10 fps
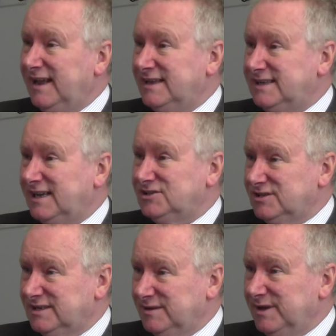it's
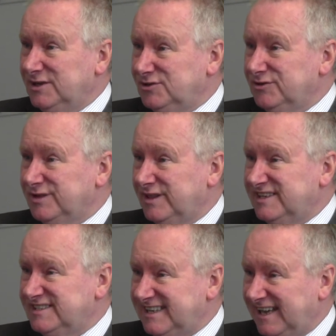actually to make sure that the
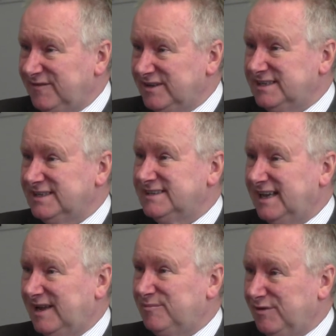services
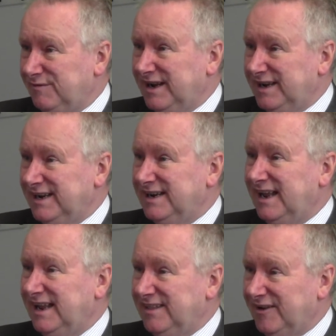are provided
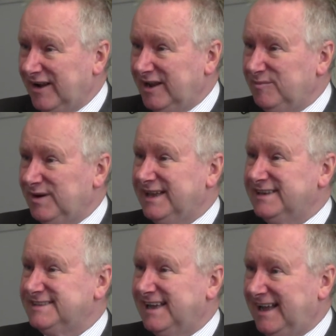in the right
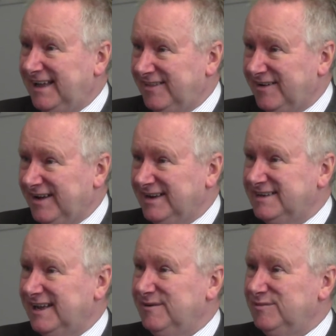place at the right
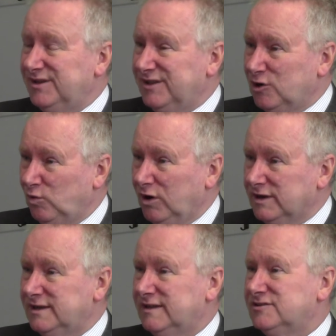time to the
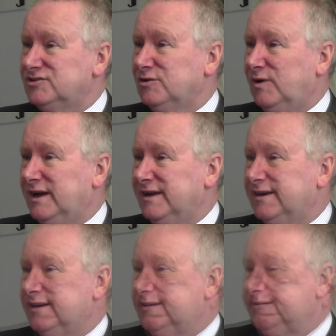quality that's required.
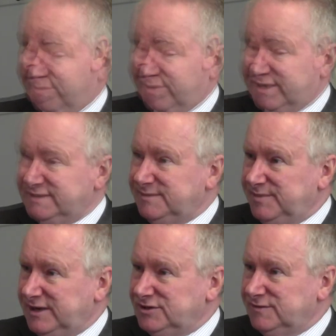
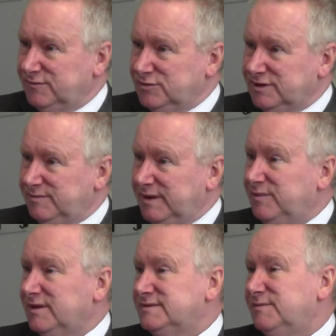Participation of older
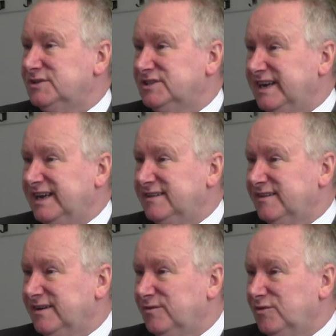people is much greater
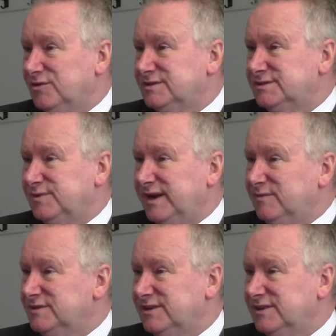than it was when I was